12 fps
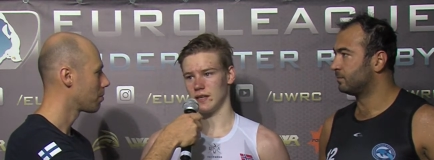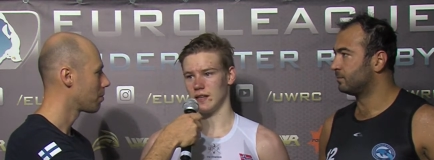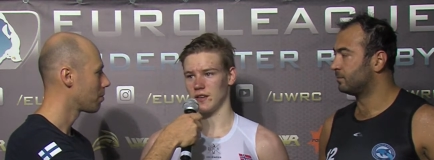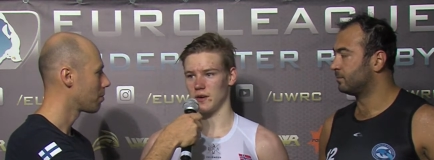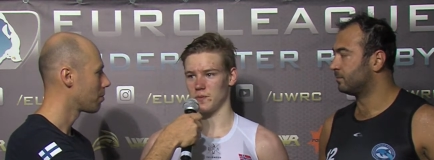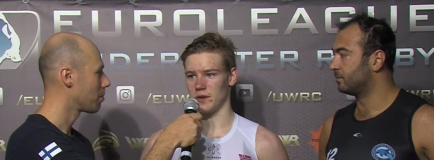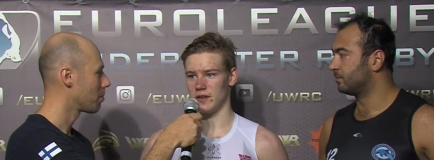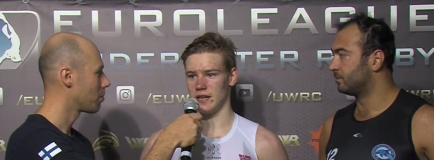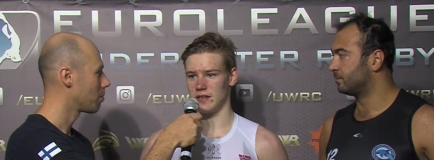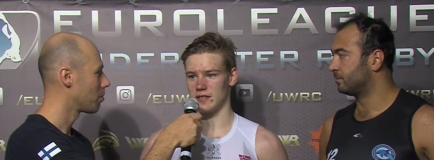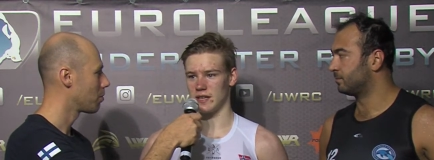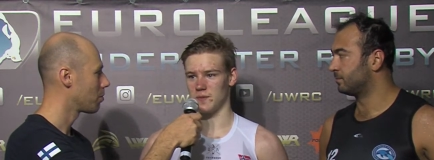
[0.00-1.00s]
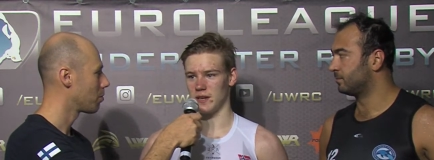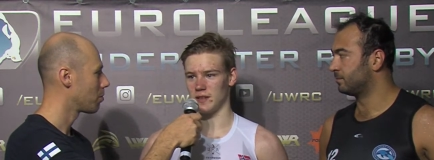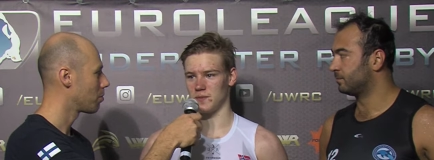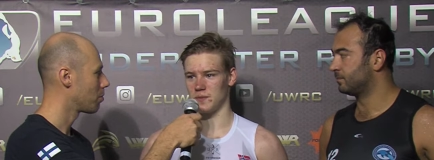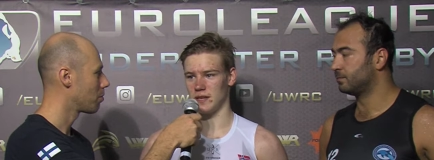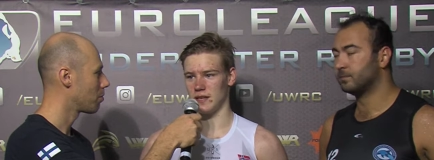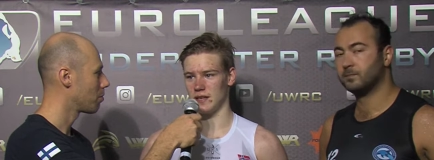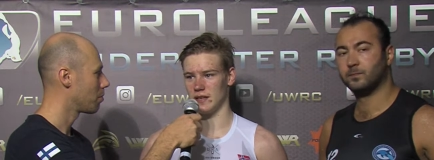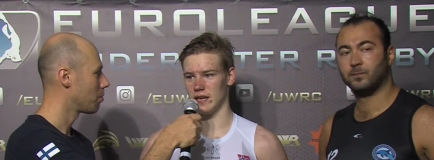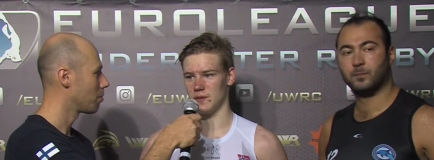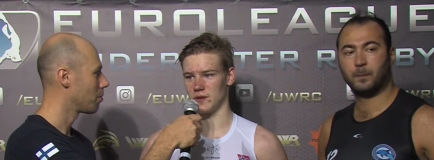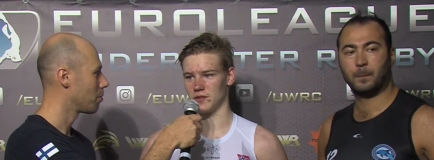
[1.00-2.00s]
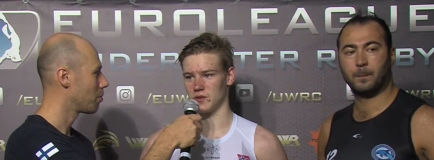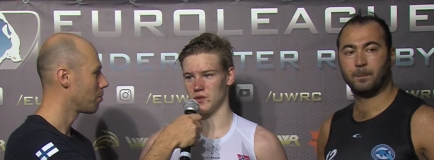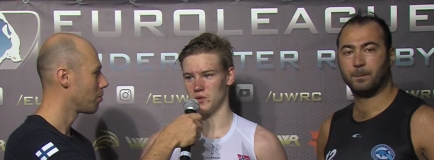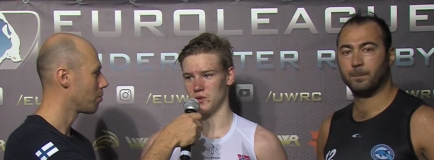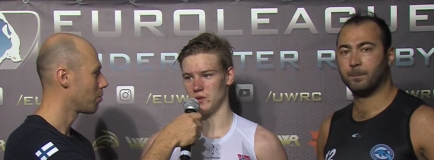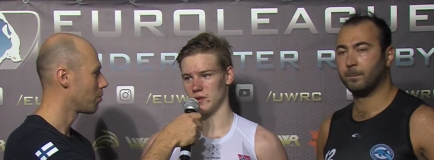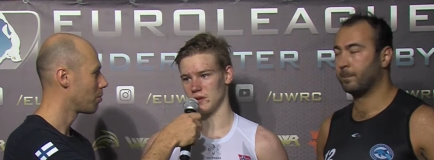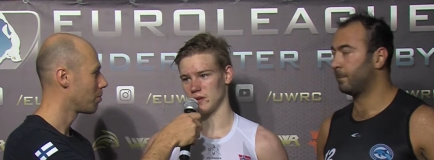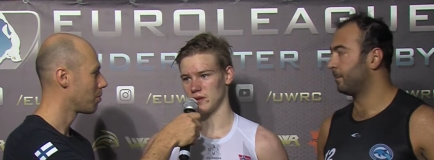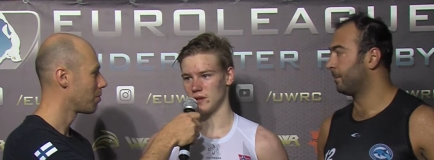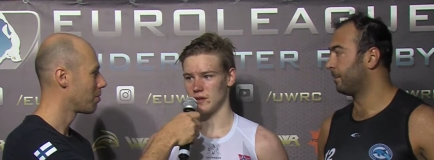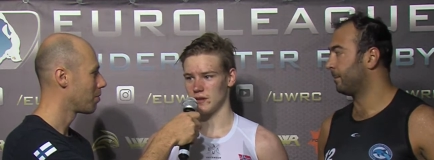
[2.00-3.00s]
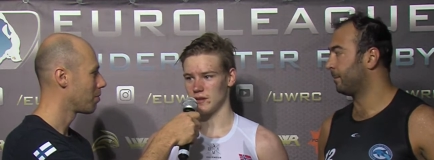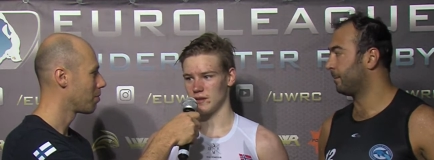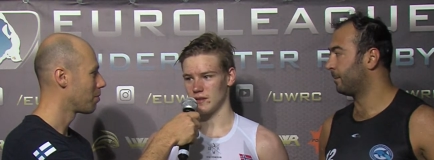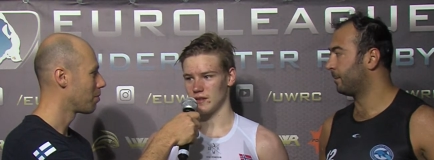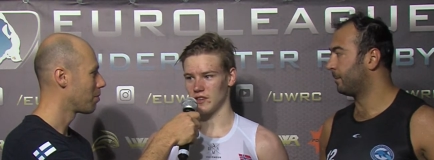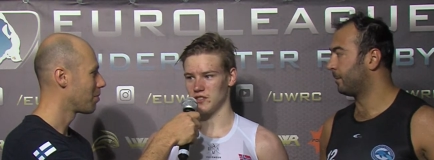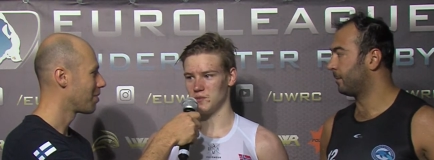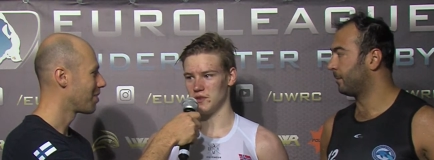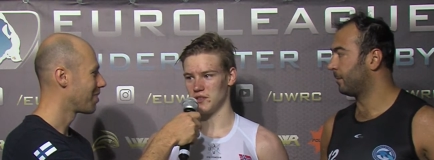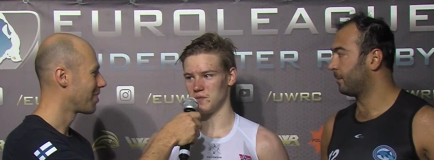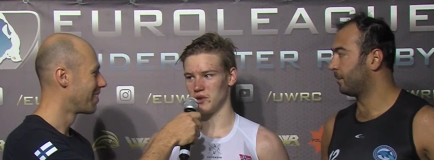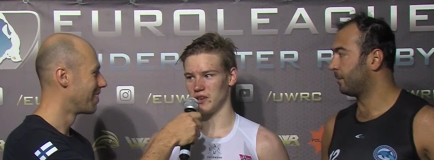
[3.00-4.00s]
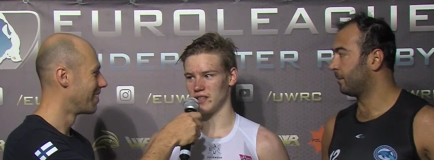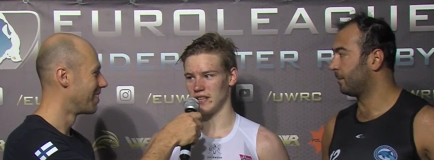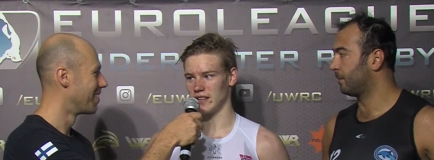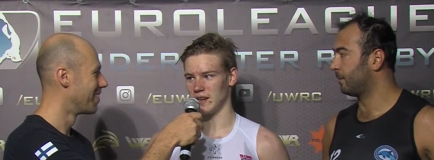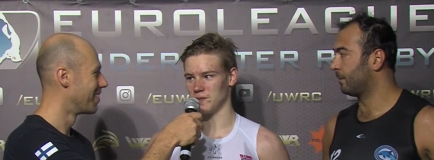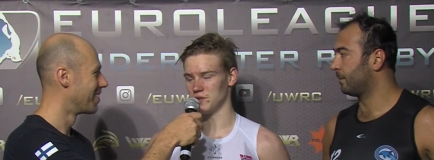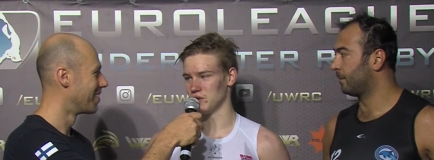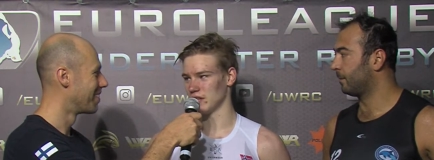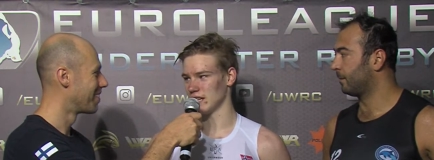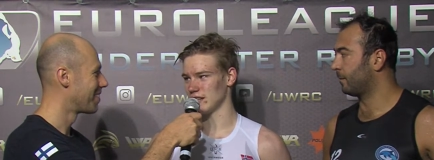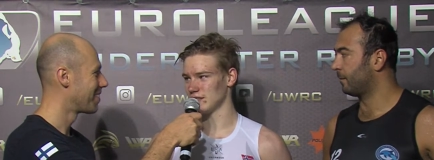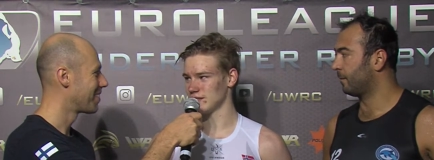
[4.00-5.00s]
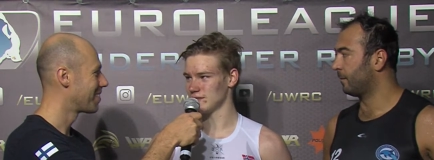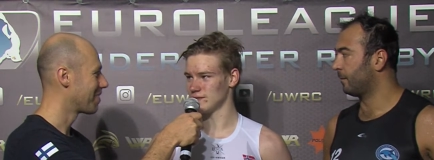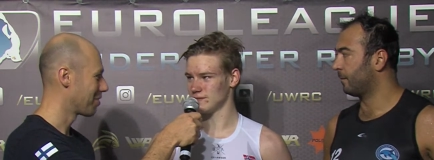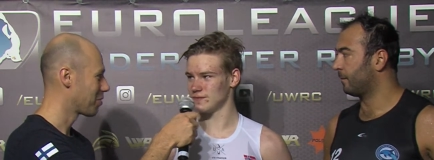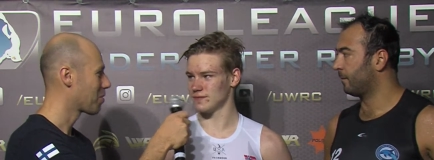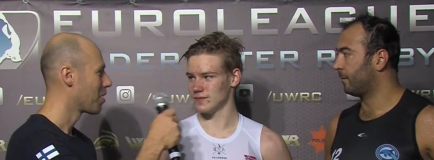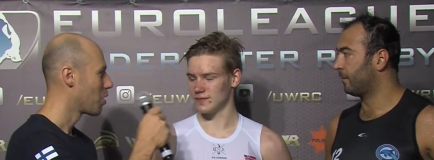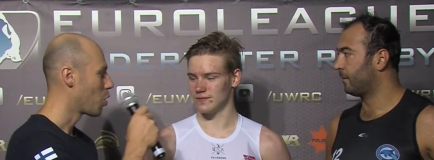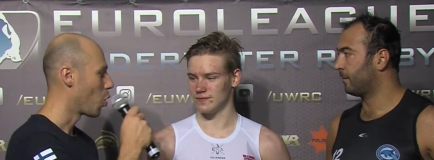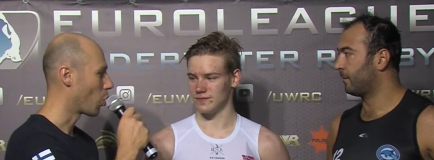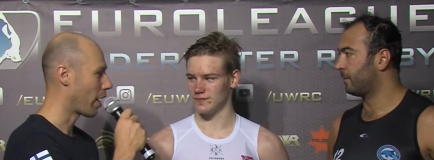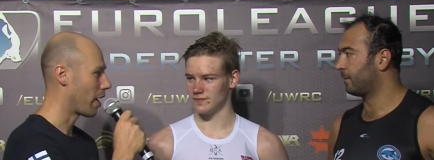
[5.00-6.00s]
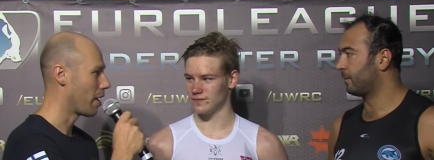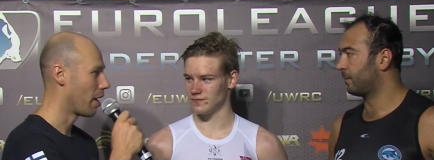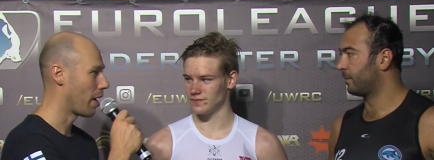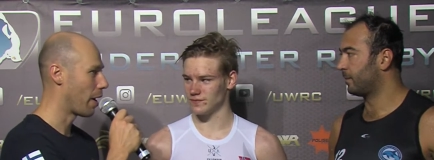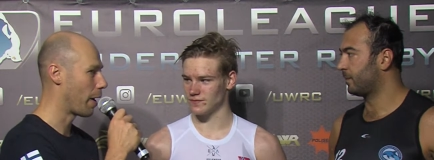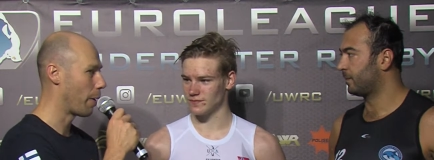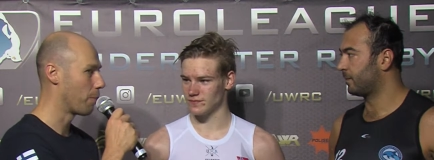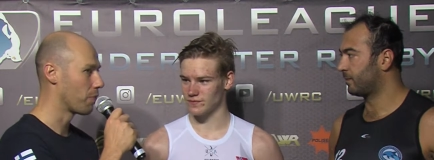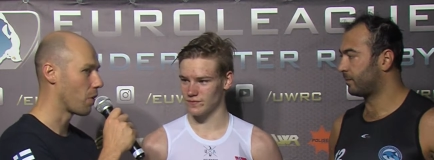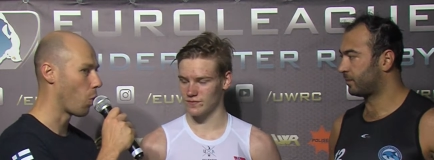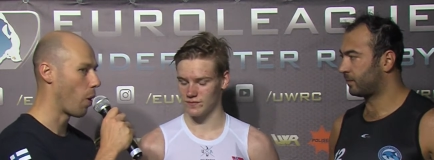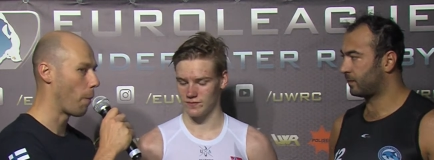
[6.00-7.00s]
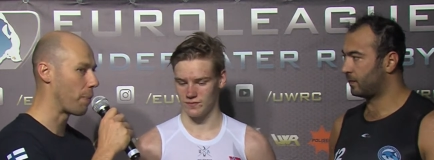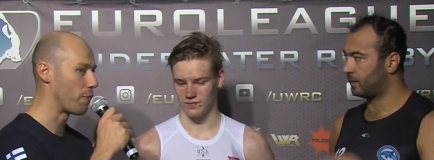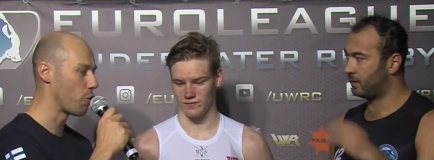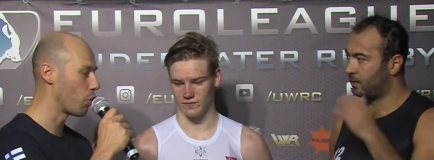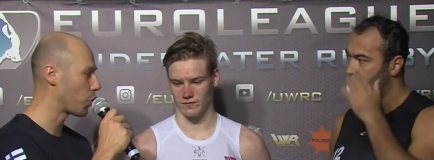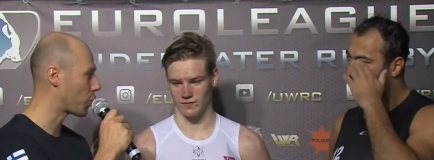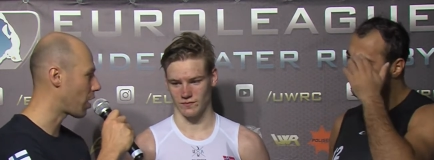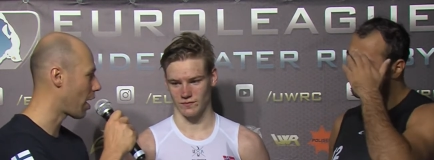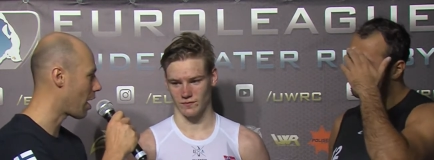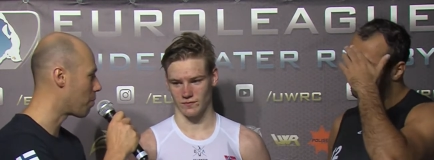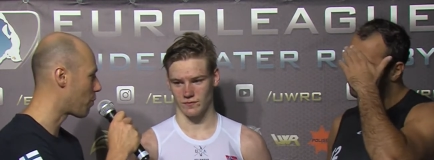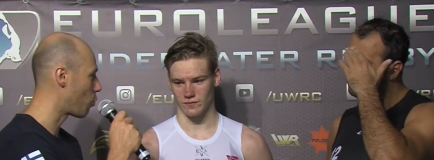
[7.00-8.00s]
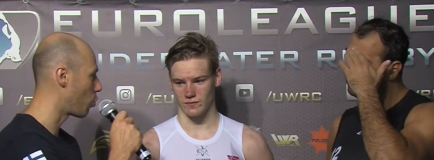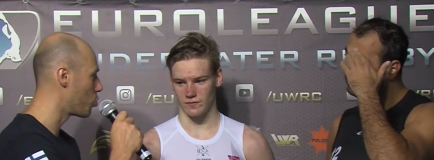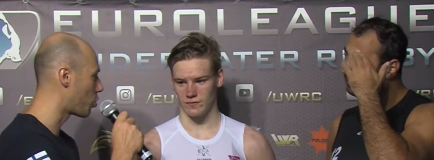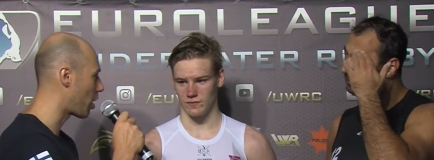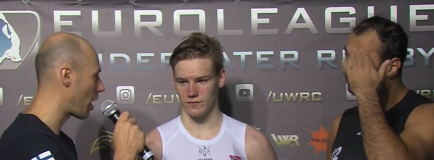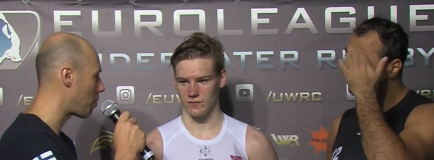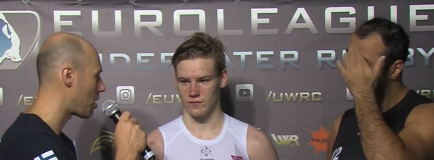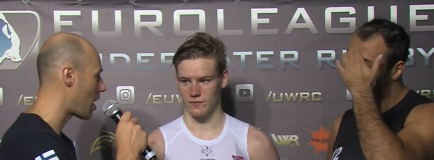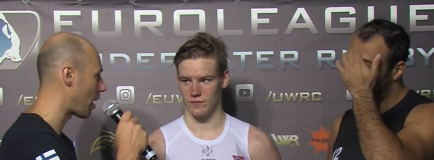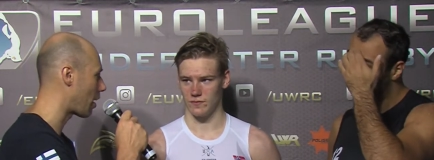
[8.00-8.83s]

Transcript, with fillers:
Speaker 1: a couple of years, I might be able to contribute more than I'm doing now.
Speaker 2: Okay, before the game, before you came here in